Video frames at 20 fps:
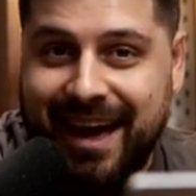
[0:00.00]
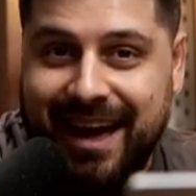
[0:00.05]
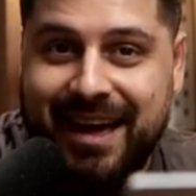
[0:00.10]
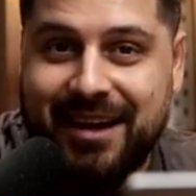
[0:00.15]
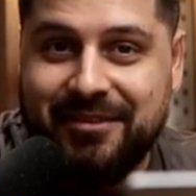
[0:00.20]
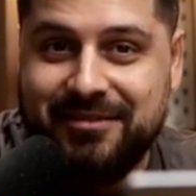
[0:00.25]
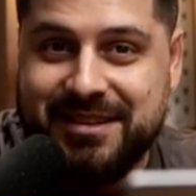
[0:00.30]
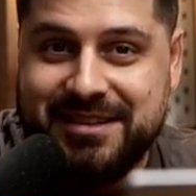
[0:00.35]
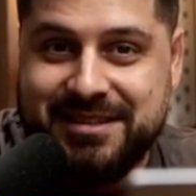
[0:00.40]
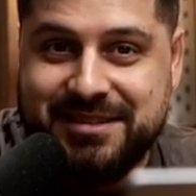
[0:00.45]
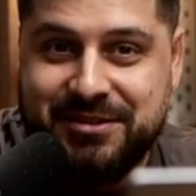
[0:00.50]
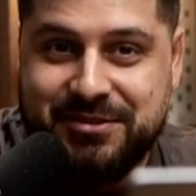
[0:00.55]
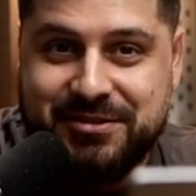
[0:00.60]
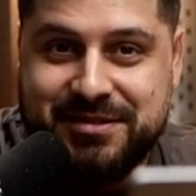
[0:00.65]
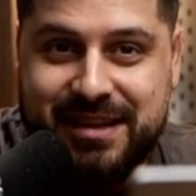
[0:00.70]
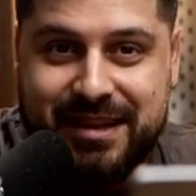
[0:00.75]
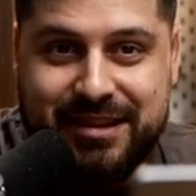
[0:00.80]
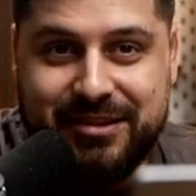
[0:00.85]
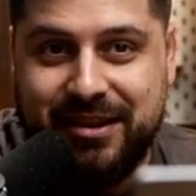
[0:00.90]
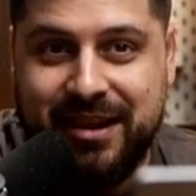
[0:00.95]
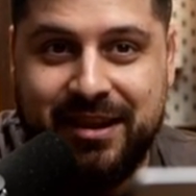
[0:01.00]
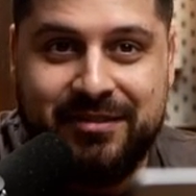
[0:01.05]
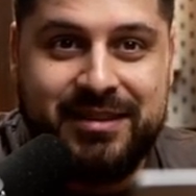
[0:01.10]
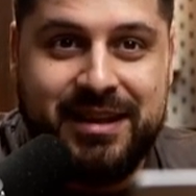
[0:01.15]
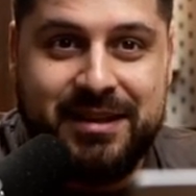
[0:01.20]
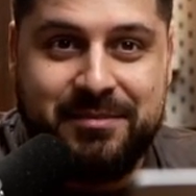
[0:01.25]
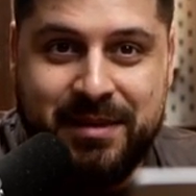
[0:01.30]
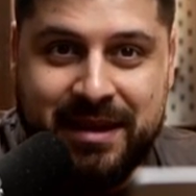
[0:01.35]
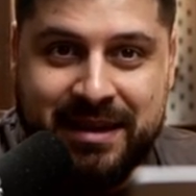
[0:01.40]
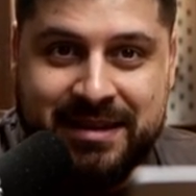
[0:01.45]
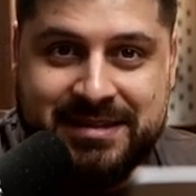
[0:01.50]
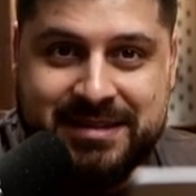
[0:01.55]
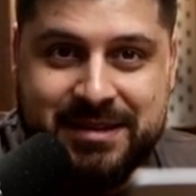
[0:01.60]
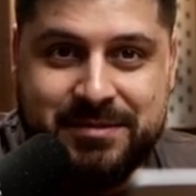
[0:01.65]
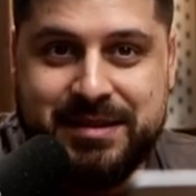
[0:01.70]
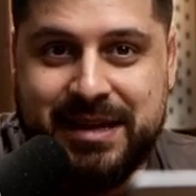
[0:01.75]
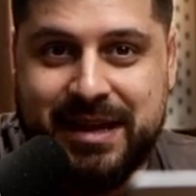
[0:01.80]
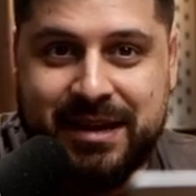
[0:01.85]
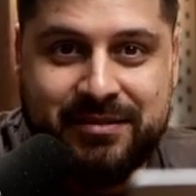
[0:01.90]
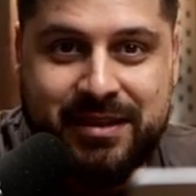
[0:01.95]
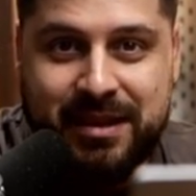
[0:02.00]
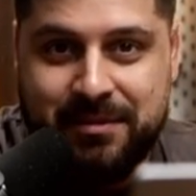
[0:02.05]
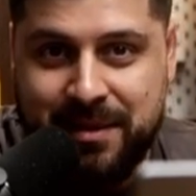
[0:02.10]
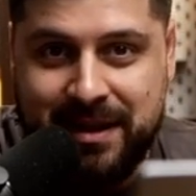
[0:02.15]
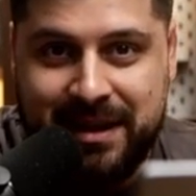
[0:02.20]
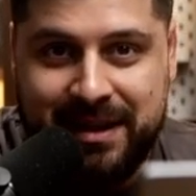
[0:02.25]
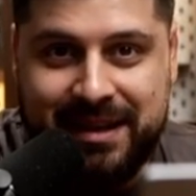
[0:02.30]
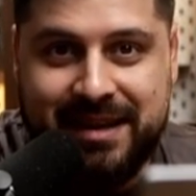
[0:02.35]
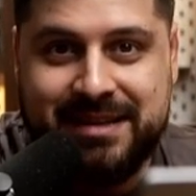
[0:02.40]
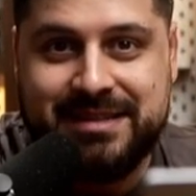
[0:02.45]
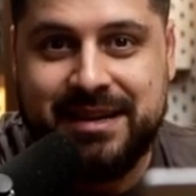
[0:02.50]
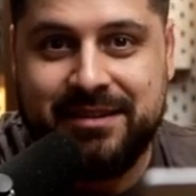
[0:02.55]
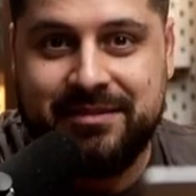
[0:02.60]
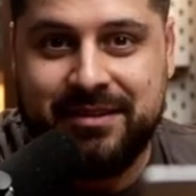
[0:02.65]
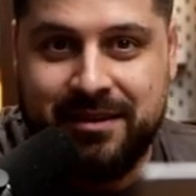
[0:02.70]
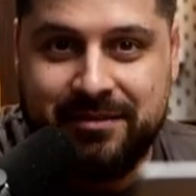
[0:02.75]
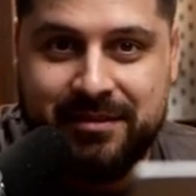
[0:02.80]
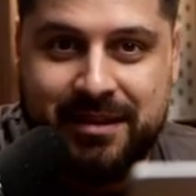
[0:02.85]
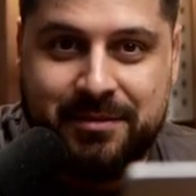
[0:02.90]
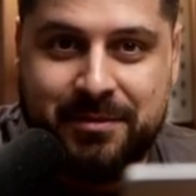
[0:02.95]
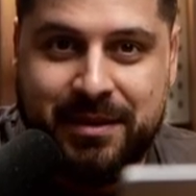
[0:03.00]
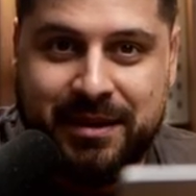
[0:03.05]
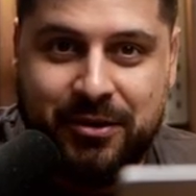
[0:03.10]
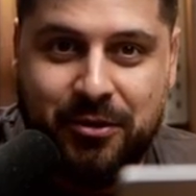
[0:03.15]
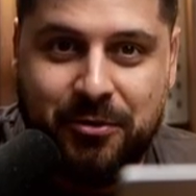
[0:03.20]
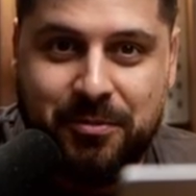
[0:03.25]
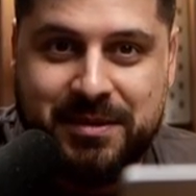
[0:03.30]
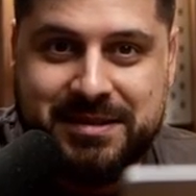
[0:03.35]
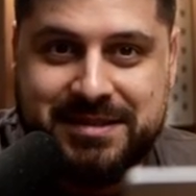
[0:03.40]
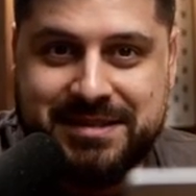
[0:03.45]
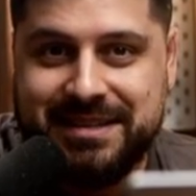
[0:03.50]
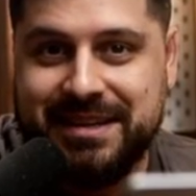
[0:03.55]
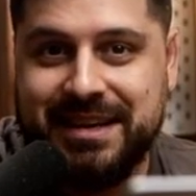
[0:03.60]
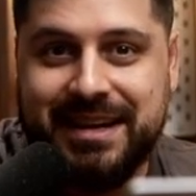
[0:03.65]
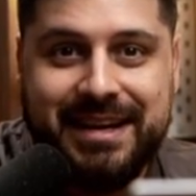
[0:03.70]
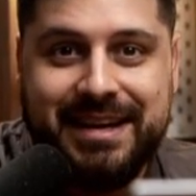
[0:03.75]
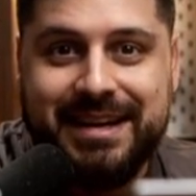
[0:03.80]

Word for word: I have this newsletter, I have that many subs, I have that many clicks, I have had that many opens